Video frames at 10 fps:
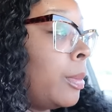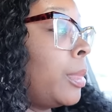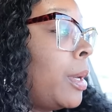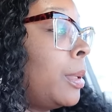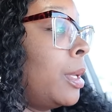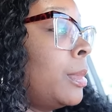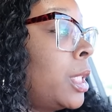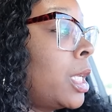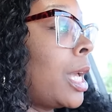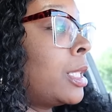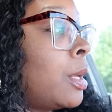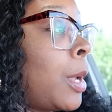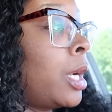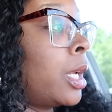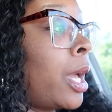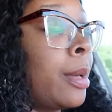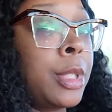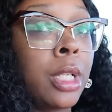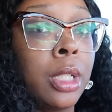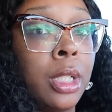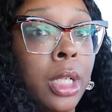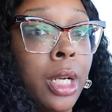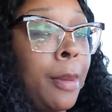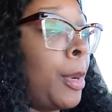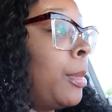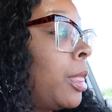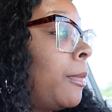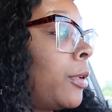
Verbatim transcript: Baby, let me tell y'all something. I done came to the hood and I'm gonna